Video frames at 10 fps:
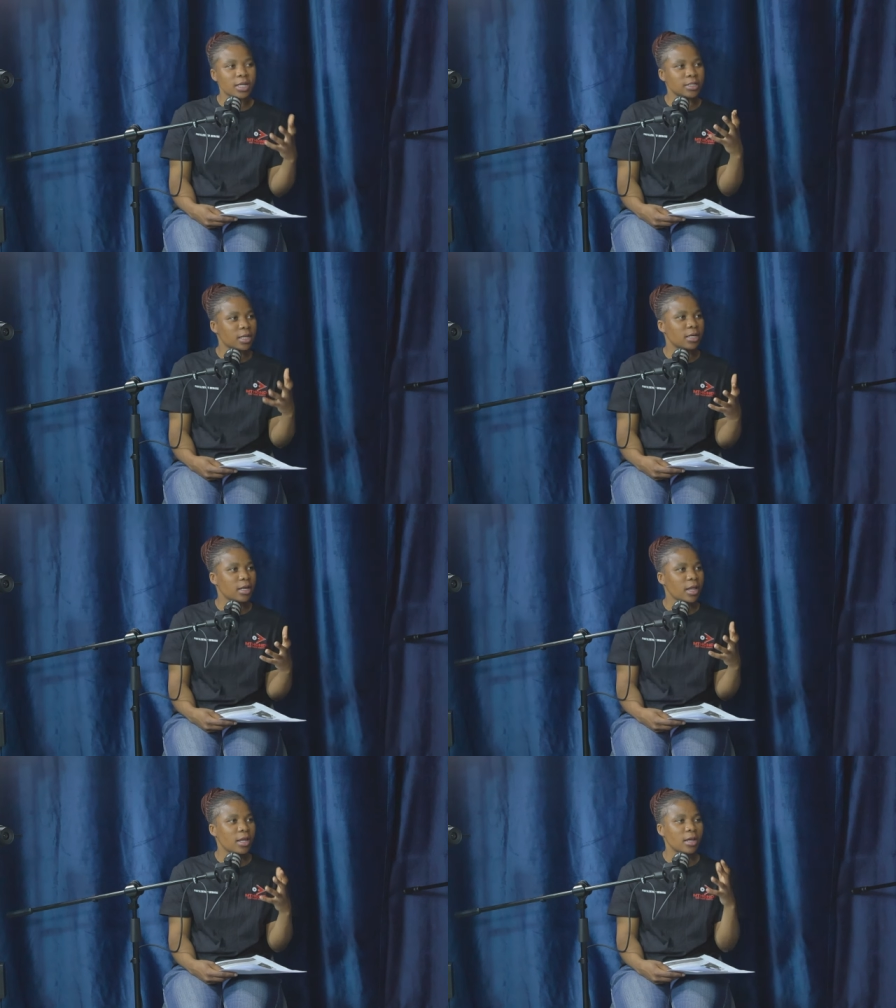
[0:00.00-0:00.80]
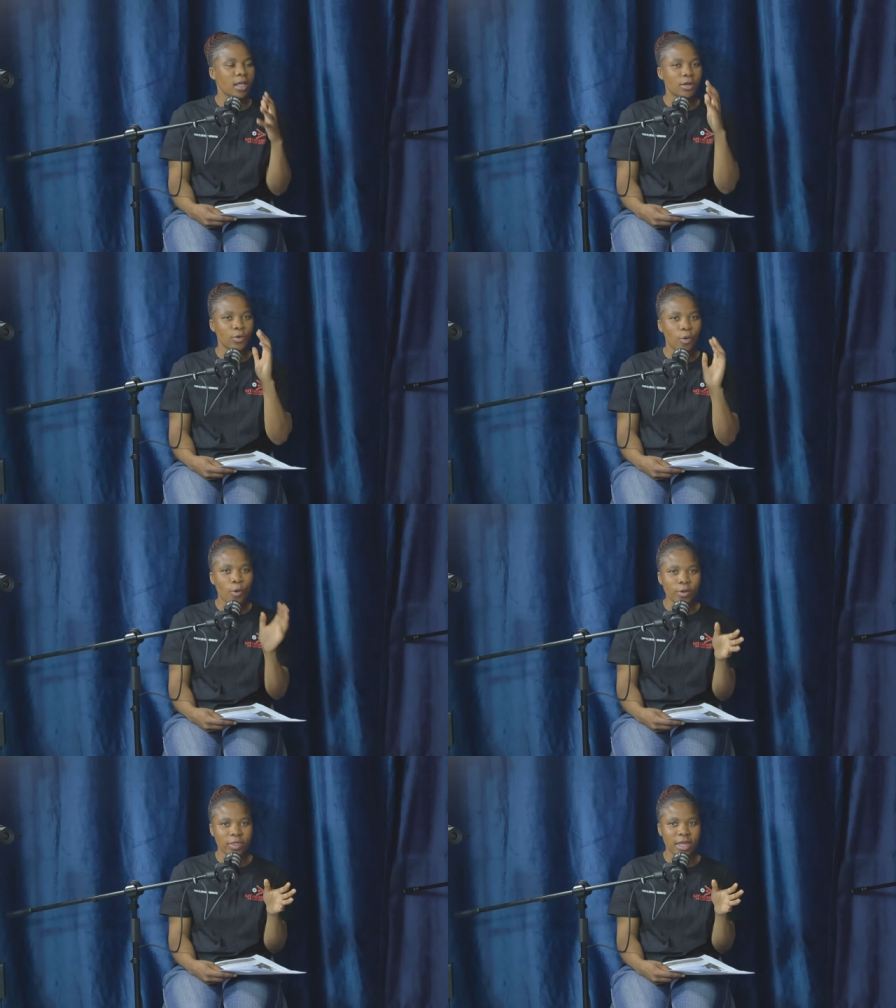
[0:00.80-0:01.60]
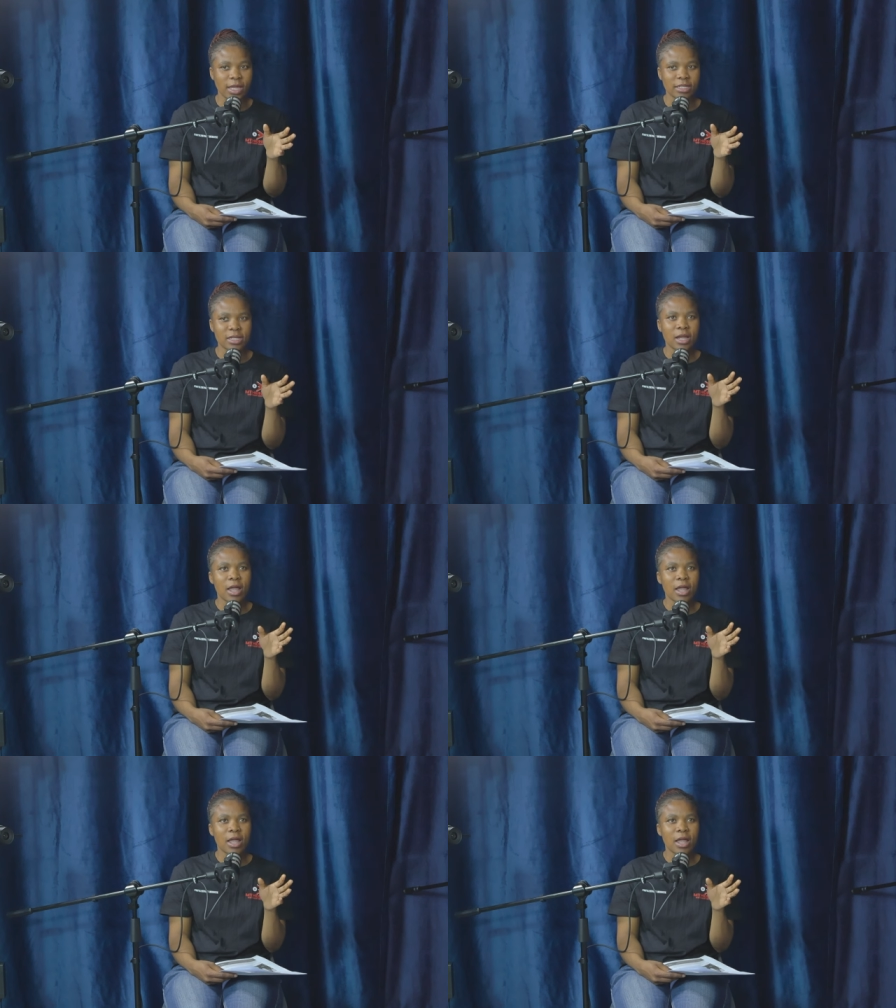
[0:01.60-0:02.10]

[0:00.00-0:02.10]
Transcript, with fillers: and and and and all that,